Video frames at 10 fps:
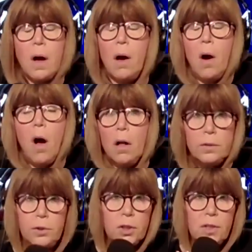all
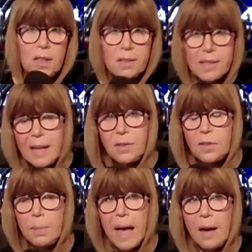just incensed
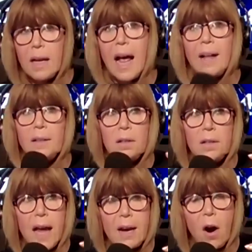about, and
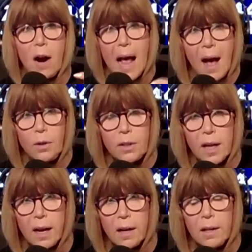they are out
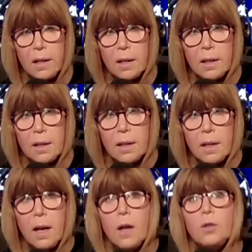there
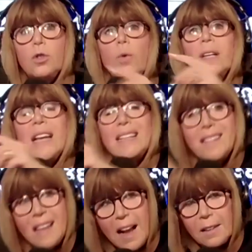doing
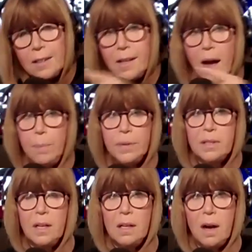exactly the
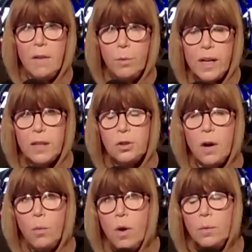opposite of what
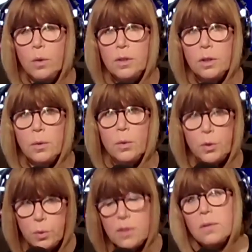HR1 would do,
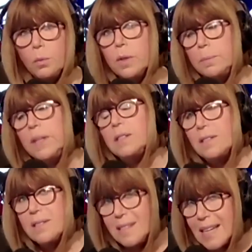which would be to
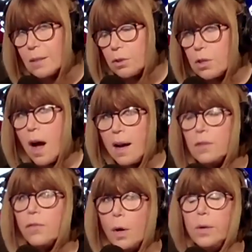
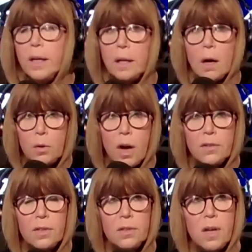standardize voting
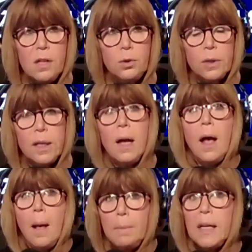across this country,
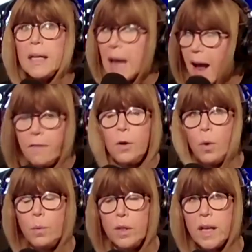meaning
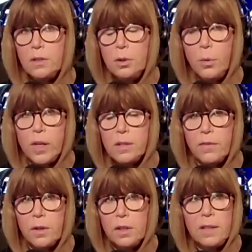everyone would get 2 weeks
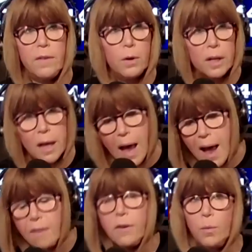of early voting,
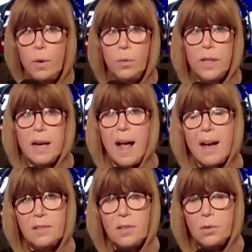everyone would get
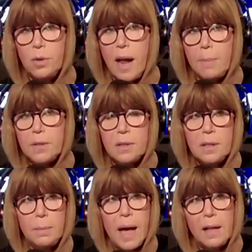access to an
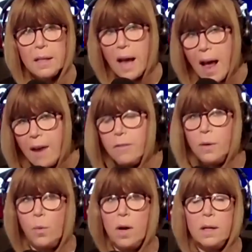absentee ballot,
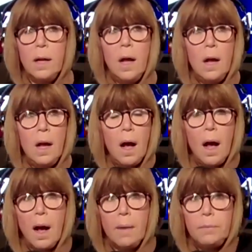everyone,
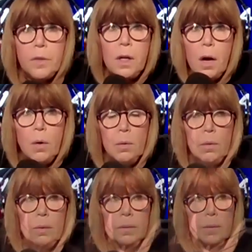you know,
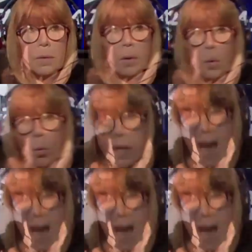would